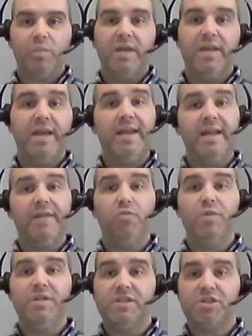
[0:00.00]
At A
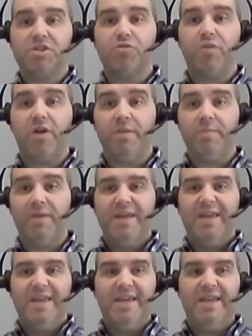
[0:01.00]
level, we describe
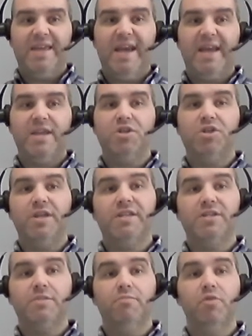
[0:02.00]
heat energy
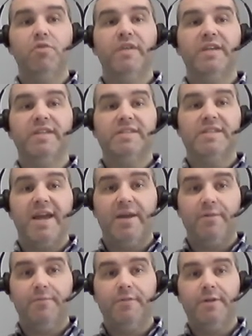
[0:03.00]
as moving
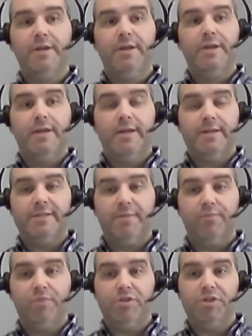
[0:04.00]
down a
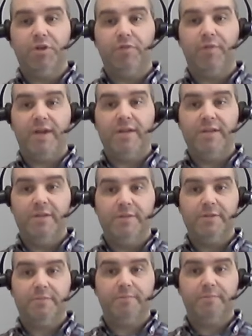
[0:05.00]
temperature gradient.